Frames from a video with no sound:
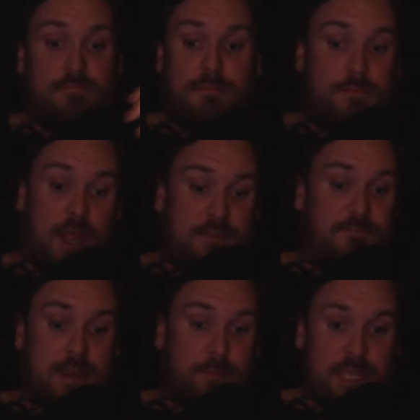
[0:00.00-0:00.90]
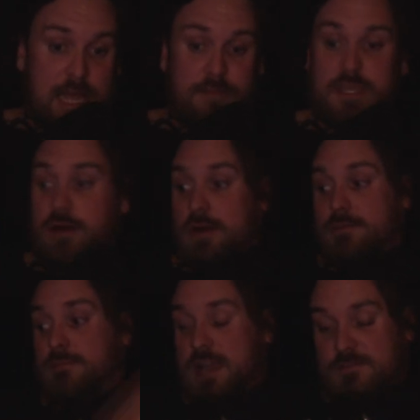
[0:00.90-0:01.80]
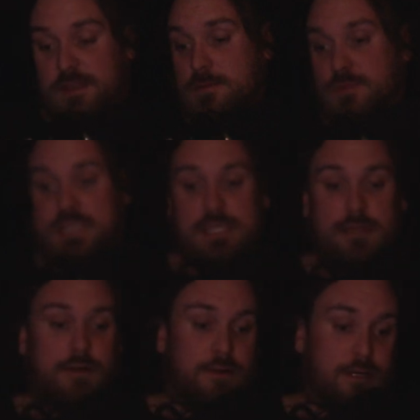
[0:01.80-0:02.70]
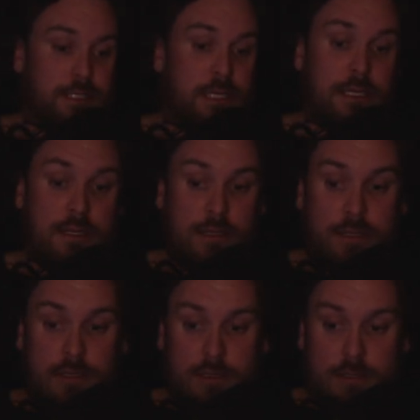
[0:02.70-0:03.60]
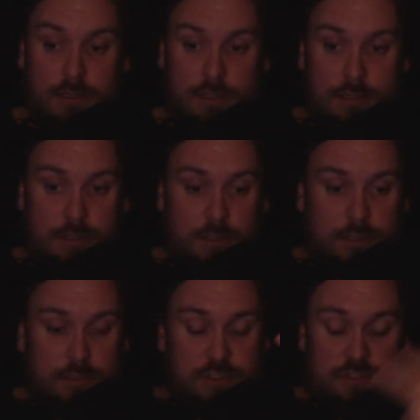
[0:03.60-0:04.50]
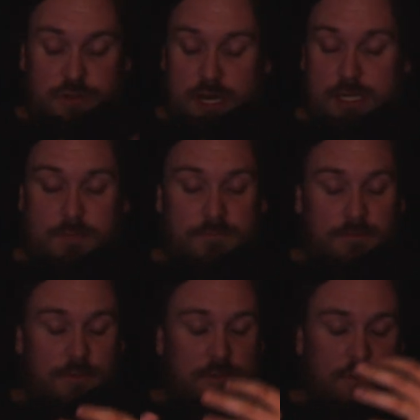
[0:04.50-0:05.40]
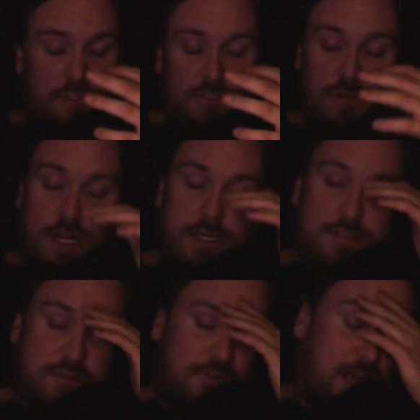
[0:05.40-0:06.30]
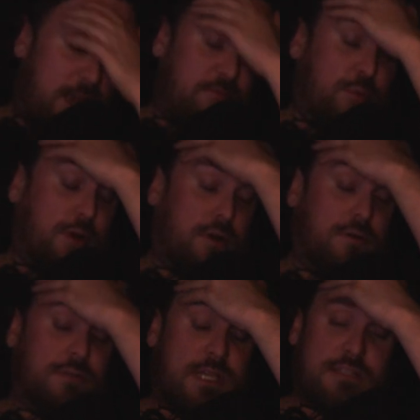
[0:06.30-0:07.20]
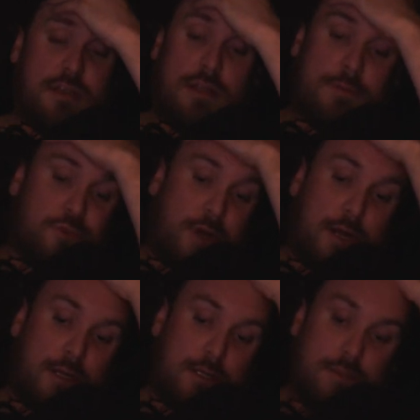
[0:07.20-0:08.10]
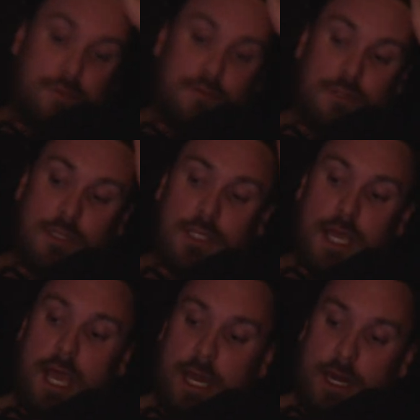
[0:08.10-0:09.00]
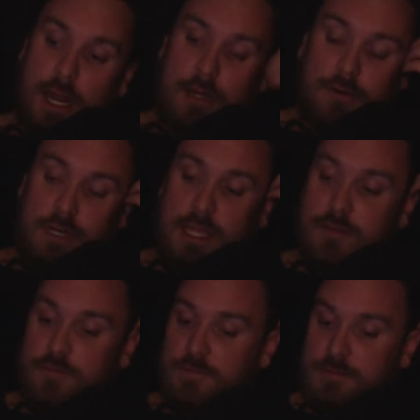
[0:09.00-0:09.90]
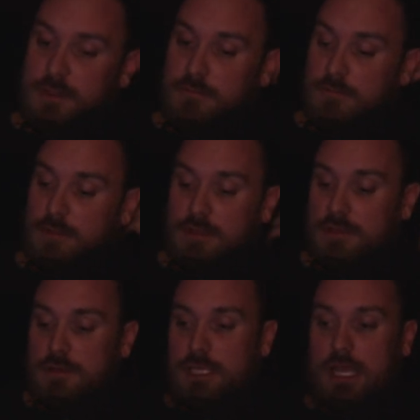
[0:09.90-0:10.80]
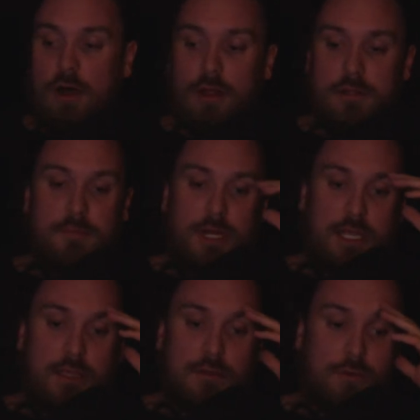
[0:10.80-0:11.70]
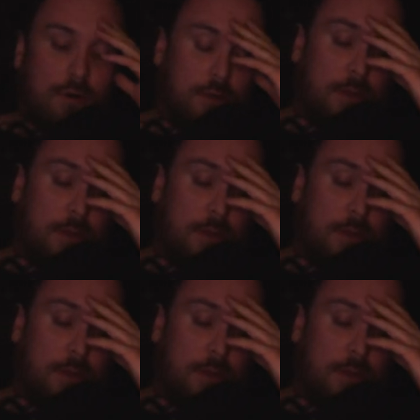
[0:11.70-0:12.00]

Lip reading: my family out there and my family here, and just trying to survive, bro. That's all I'm trying to do. I don't have all the money in the world,